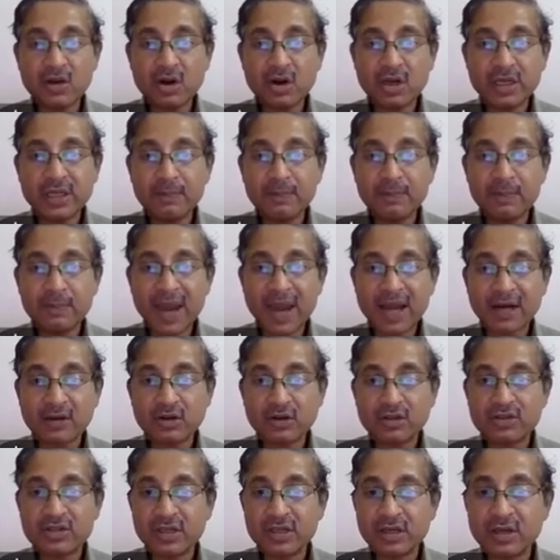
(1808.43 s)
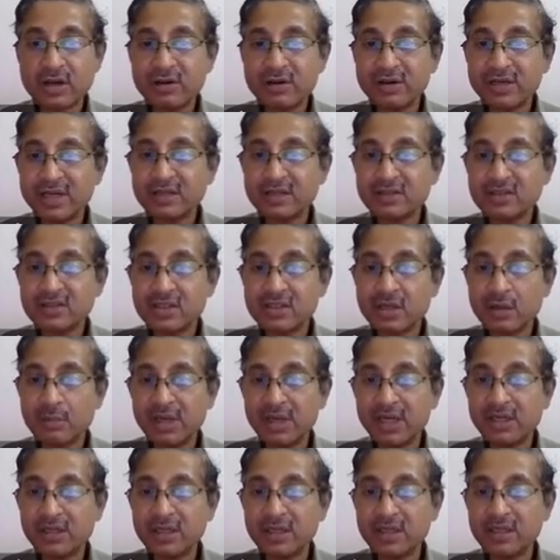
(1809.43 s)
on impact on security and
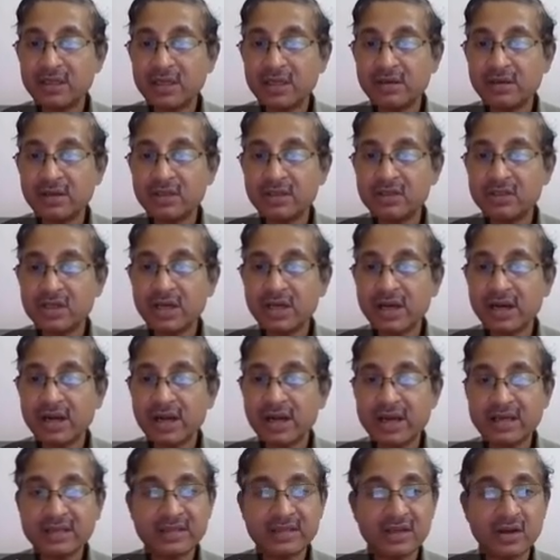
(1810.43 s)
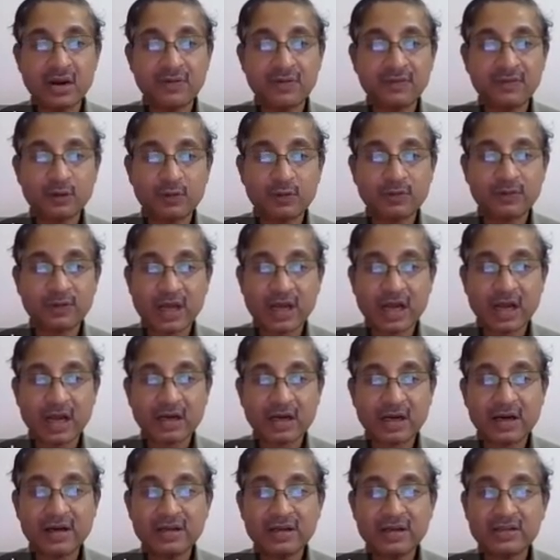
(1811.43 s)
stability in the region arising out of
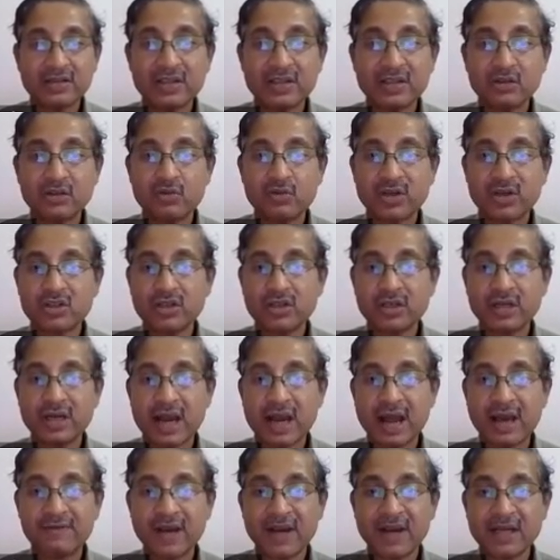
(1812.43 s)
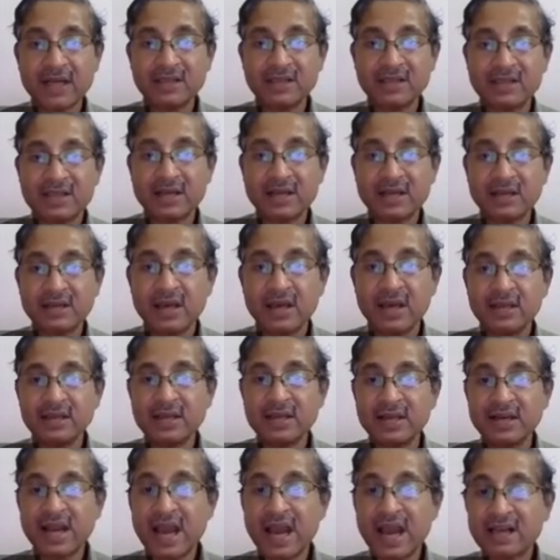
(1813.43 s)
current situation in Afghanistan
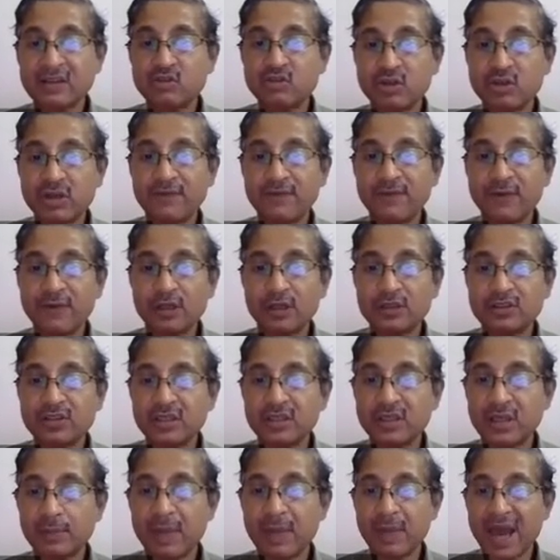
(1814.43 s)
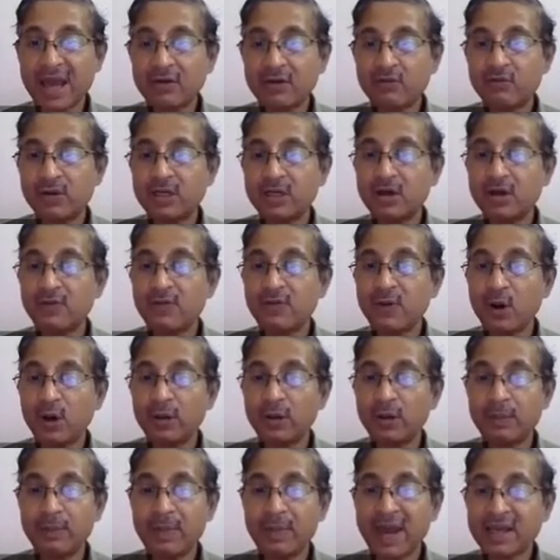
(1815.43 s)
that actually falls in the backyard
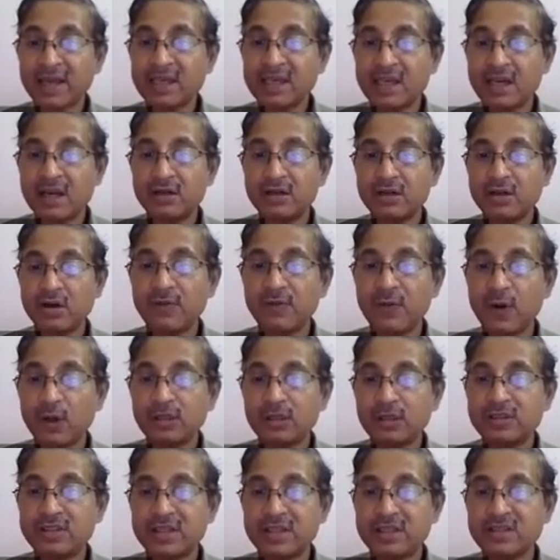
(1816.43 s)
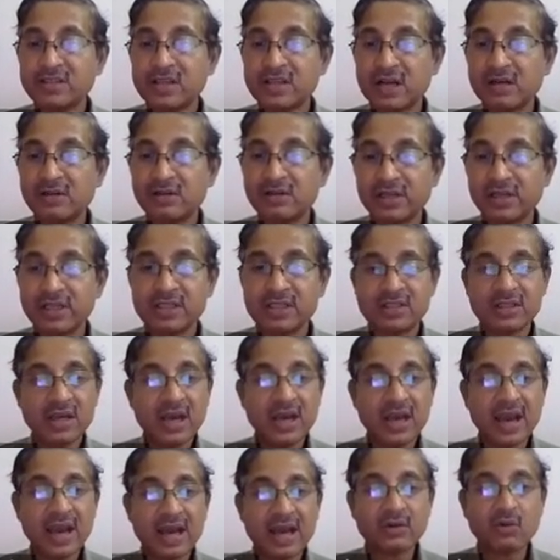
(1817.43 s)
of all 6 countries
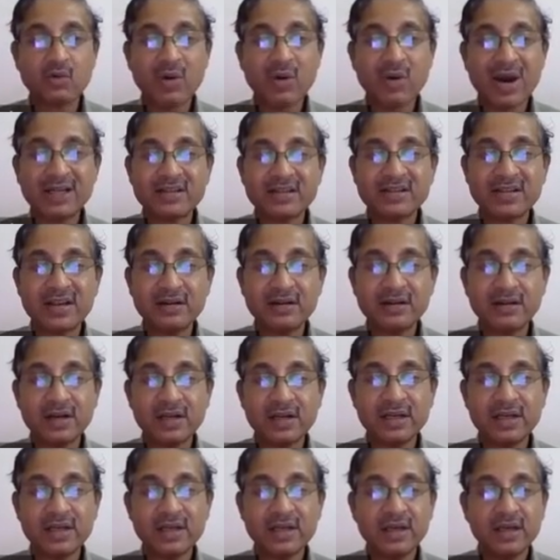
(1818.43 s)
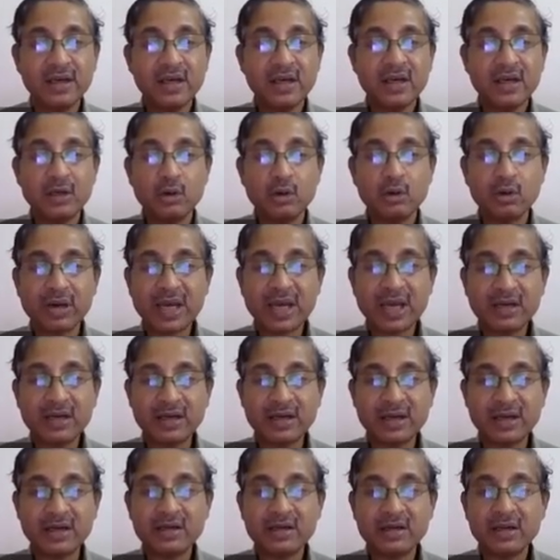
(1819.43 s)
and quite centrally
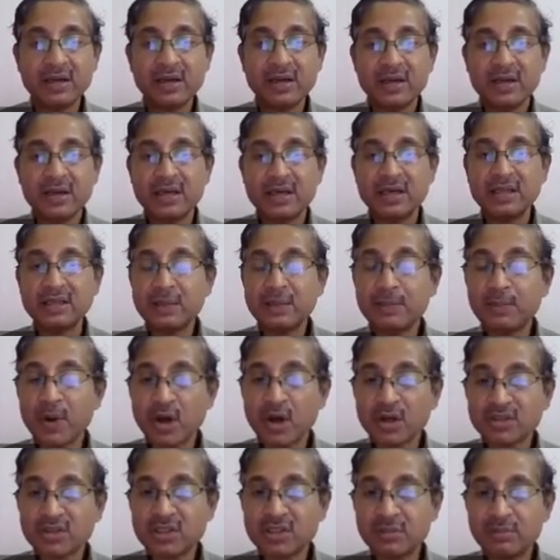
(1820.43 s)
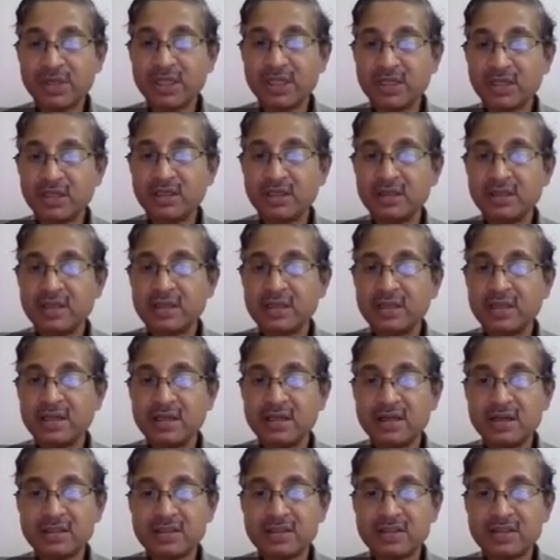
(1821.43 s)
located in the proximity, the
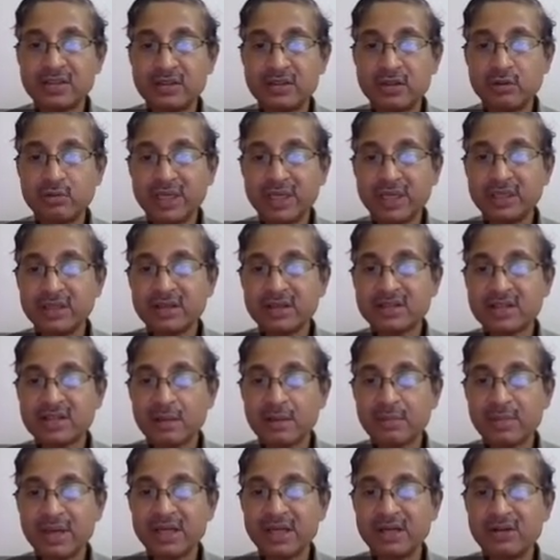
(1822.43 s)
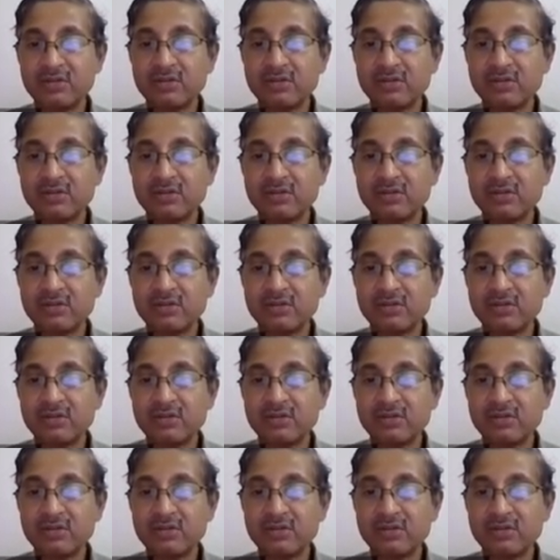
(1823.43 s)
leaders during the summit